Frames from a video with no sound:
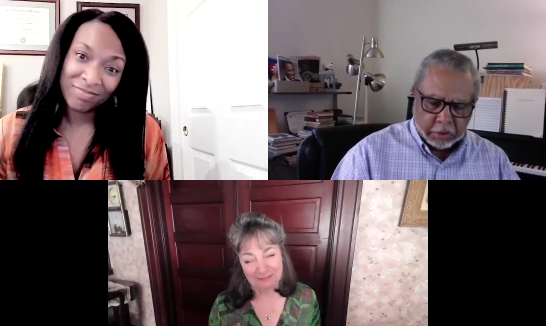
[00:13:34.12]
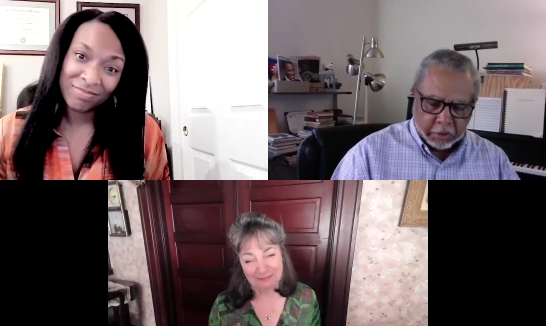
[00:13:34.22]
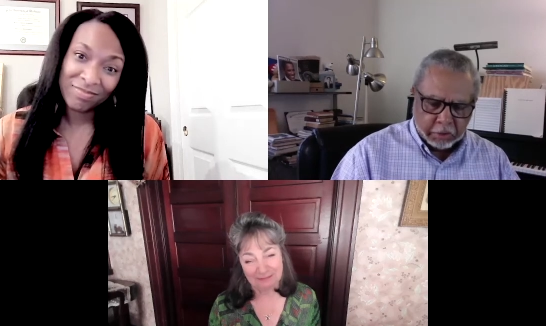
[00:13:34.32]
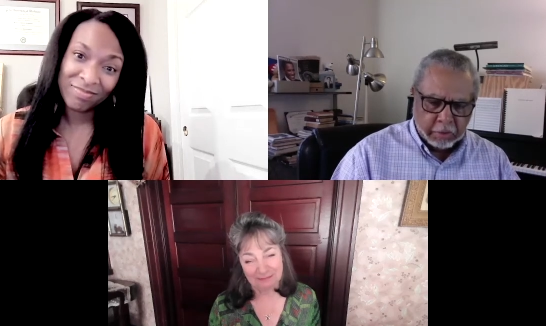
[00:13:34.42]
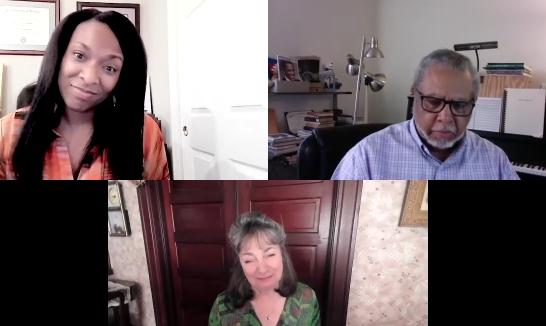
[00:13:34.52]

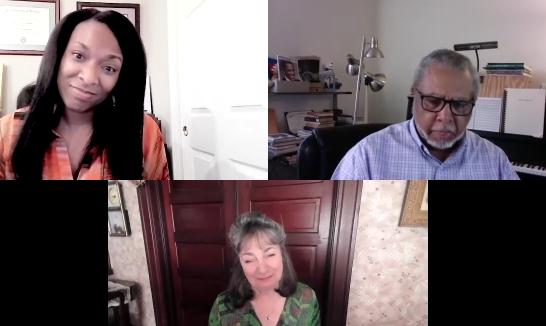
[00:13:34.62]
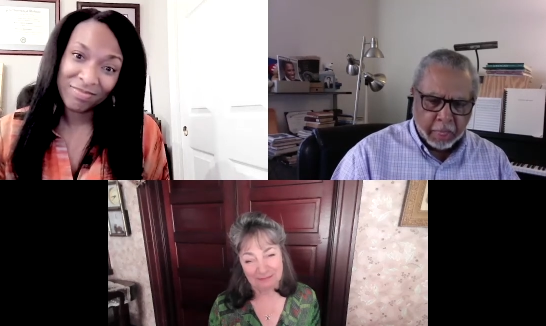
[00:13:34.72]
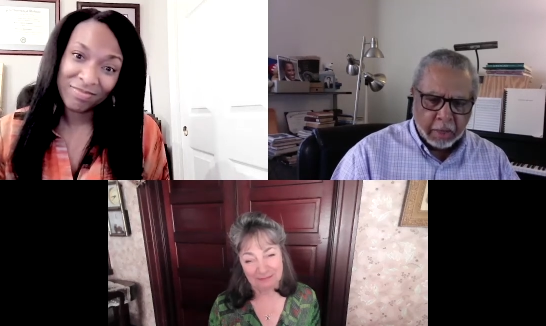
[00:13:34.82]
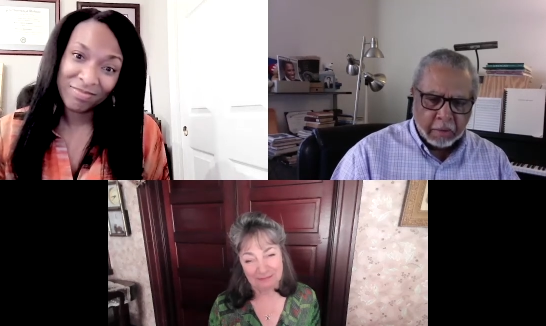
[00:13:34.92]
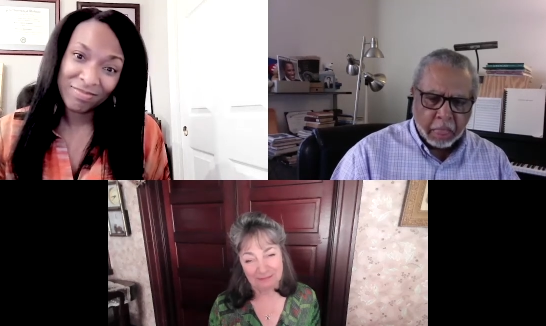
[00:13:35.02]
Speaker 1: do.
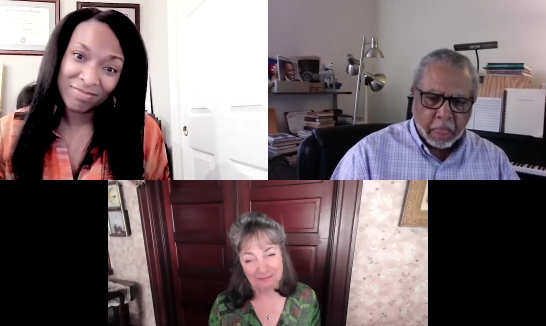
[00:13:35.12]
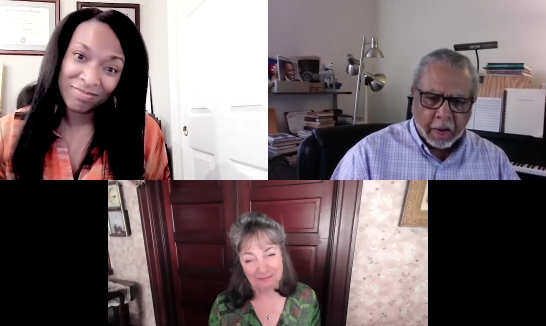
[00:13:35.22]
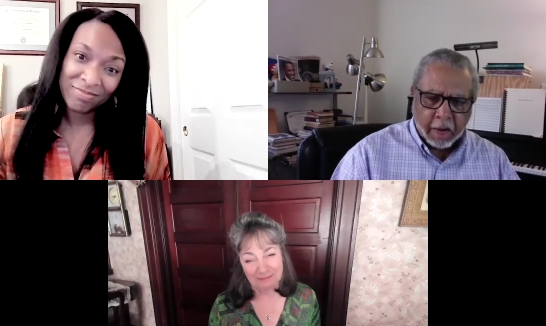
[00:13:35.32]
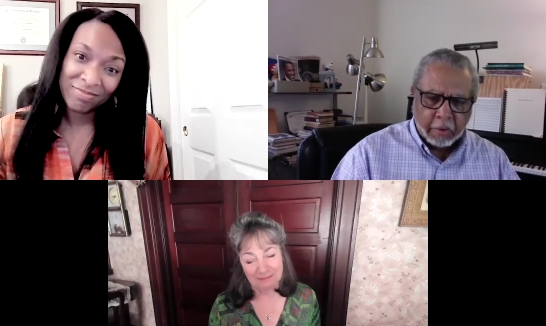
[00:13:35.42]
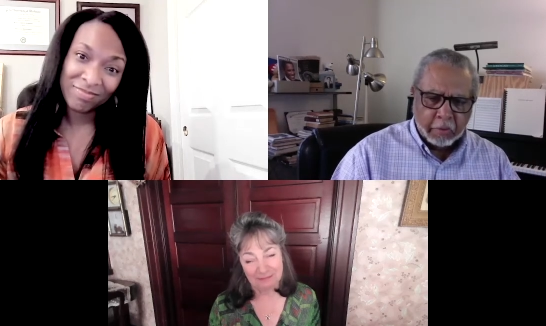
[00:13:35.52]

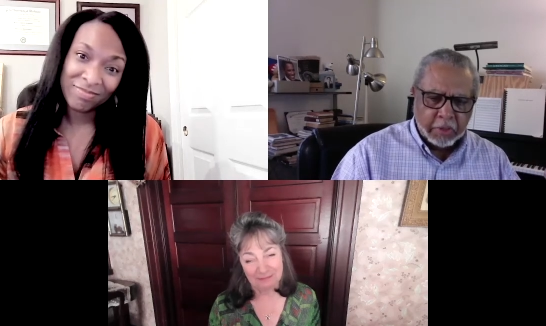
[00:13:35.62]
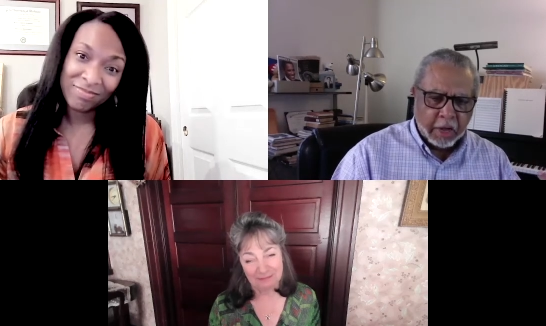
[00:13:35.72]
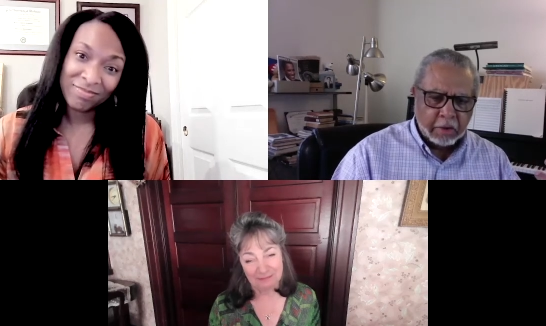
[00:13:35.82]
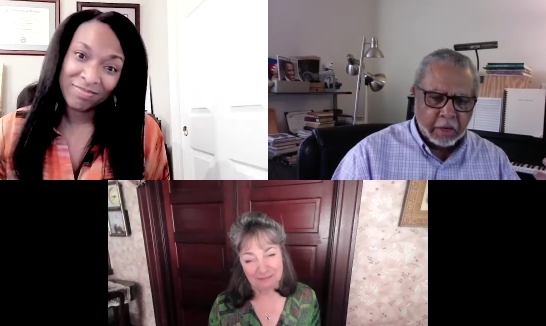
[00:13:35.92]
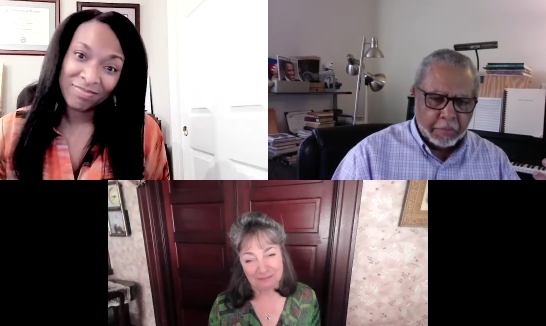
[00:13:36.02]

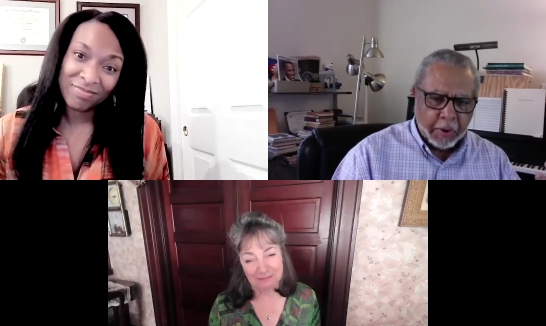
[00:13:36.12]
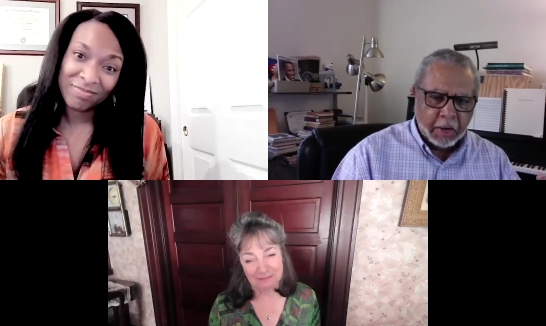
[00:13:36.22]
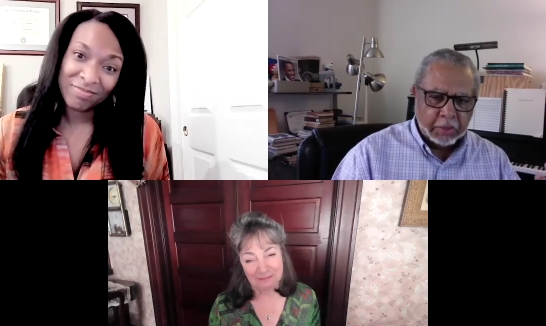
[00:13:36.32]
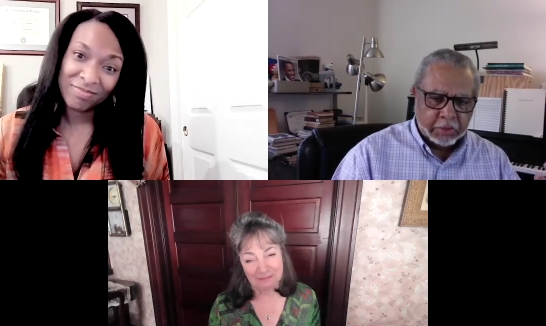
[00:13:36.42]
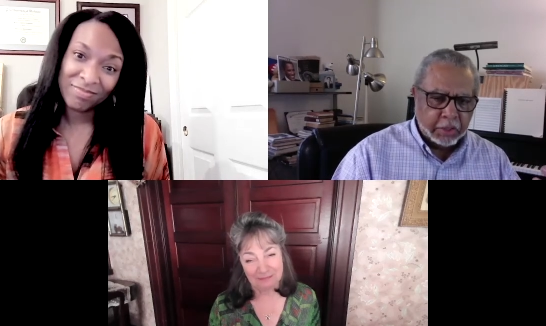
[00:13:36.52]
Without an
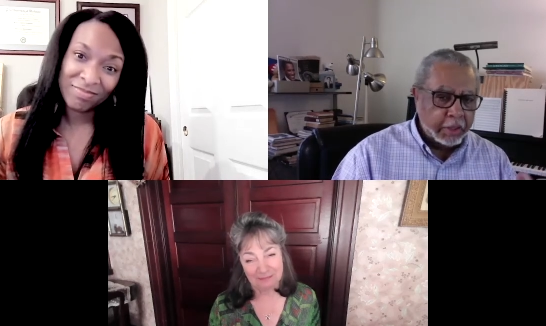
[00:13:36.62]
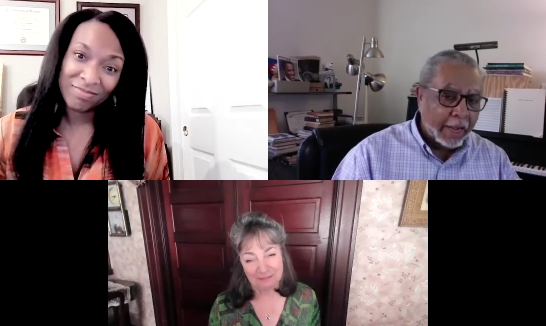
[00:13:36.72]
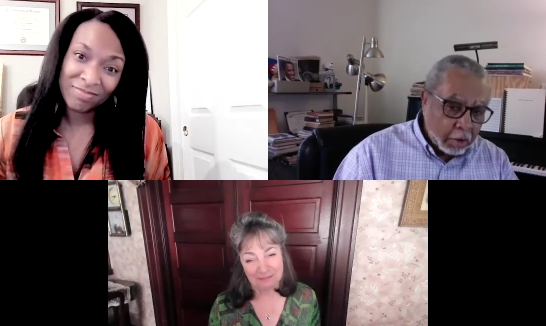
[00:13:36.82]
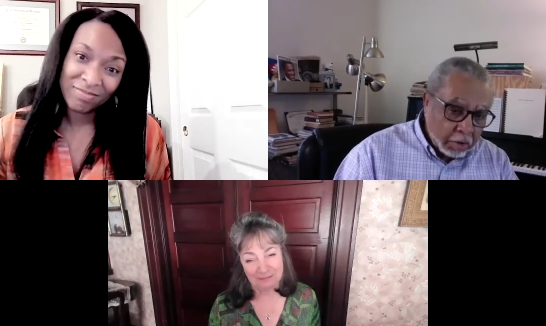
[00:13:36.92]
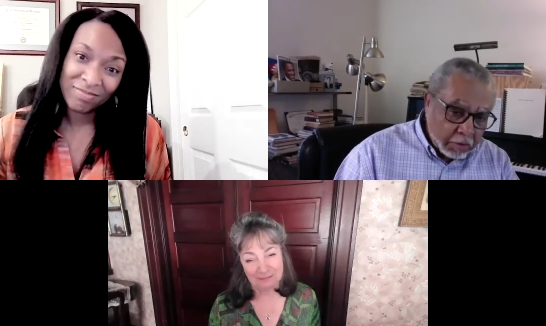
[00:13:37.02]
apology. And that
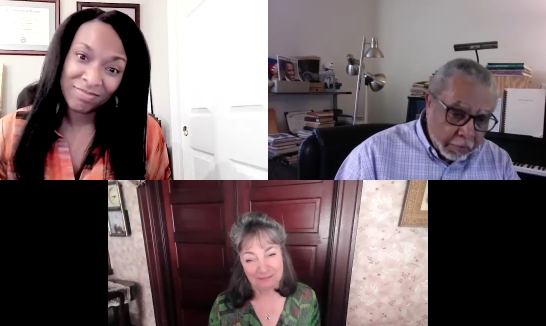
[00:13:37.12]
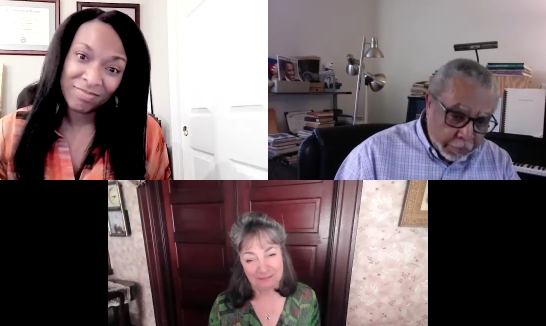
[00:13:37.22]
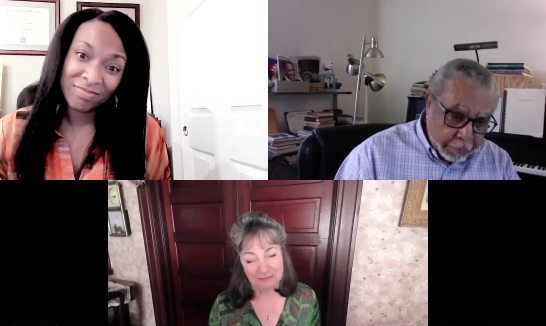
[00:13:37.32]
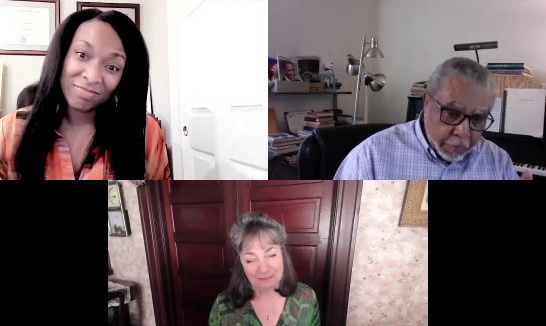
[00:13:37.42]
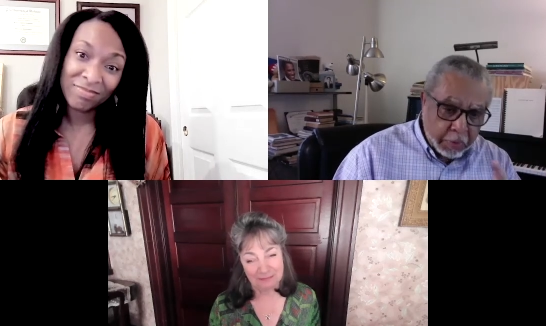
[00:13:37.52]
goes for
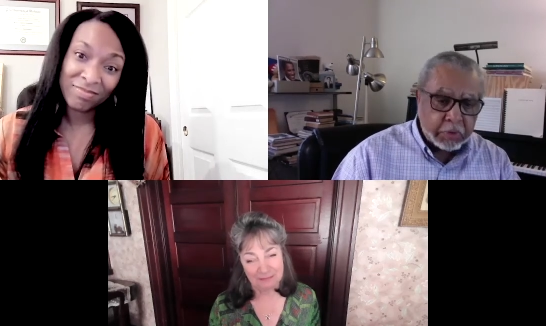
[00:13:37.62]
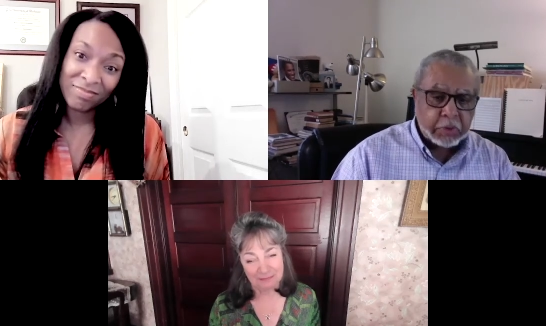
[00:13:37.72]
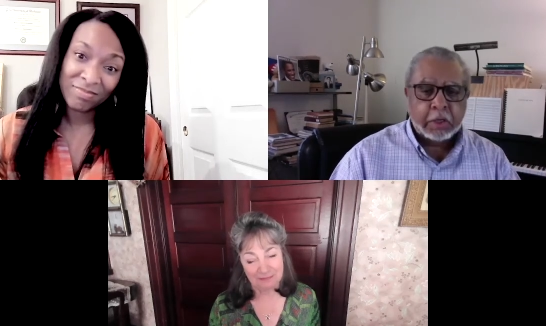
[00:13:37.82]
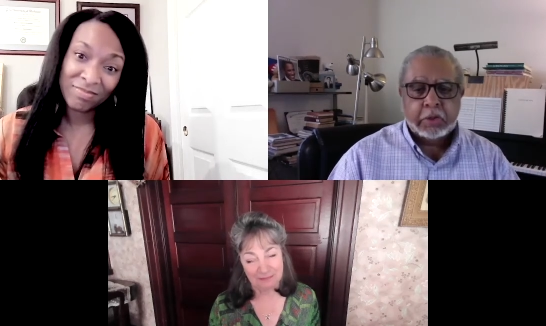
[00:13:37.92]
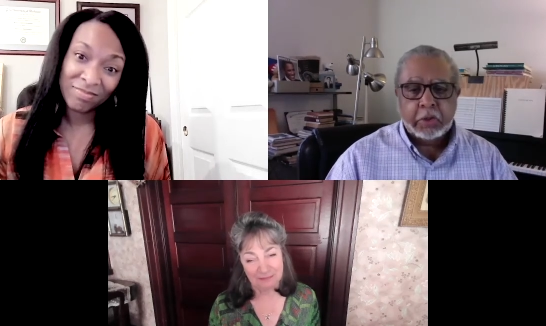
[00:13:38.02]

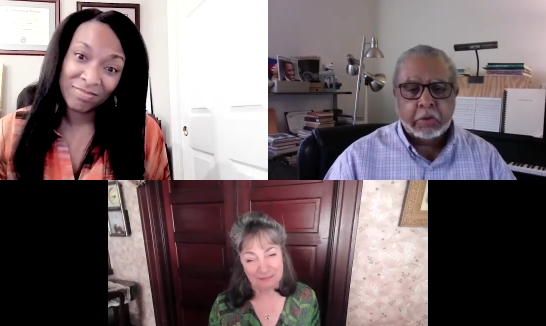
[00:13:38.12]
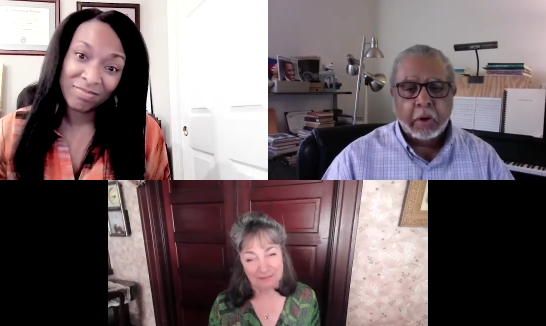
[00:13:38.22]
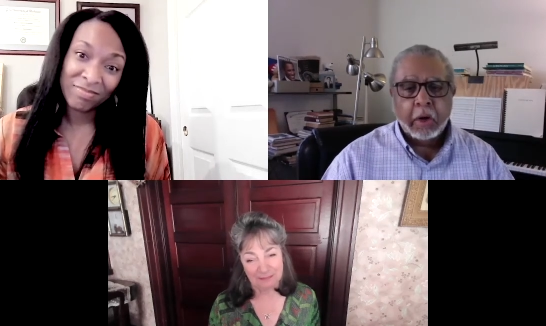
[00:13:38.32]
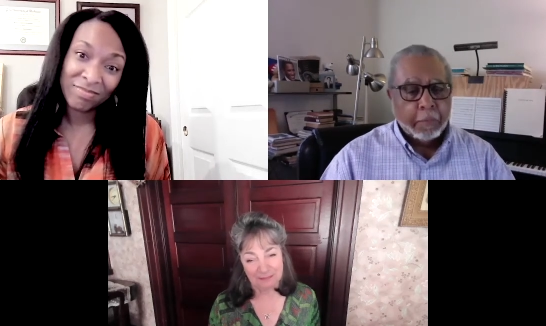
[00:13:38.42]
Bernstein too.